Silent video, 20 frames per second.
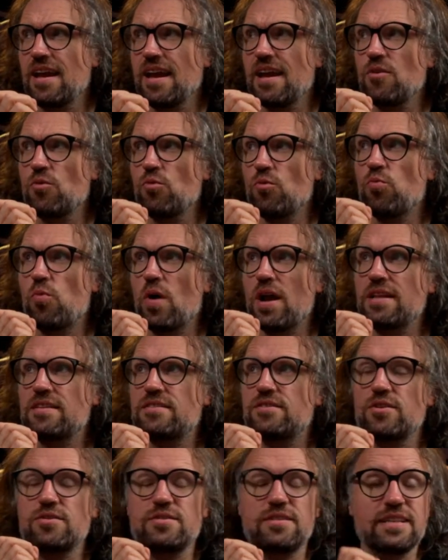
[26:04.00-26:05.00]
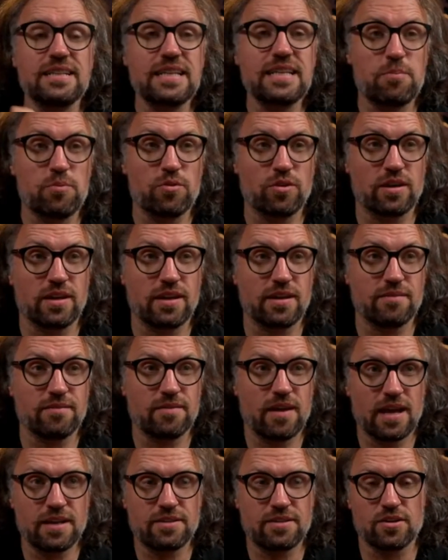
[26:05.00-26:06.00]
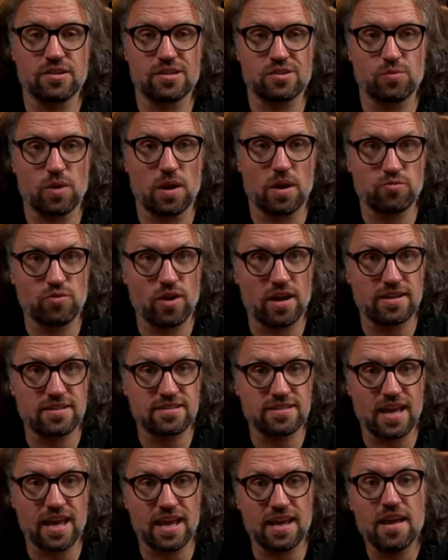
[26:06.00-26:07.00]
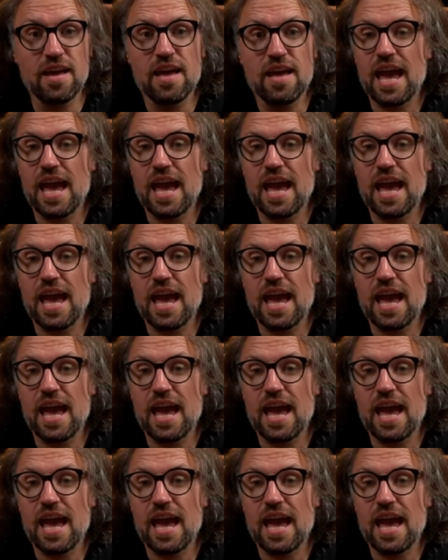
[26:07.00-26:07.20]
when it's done deliberately, it does, is what I'm trying to say.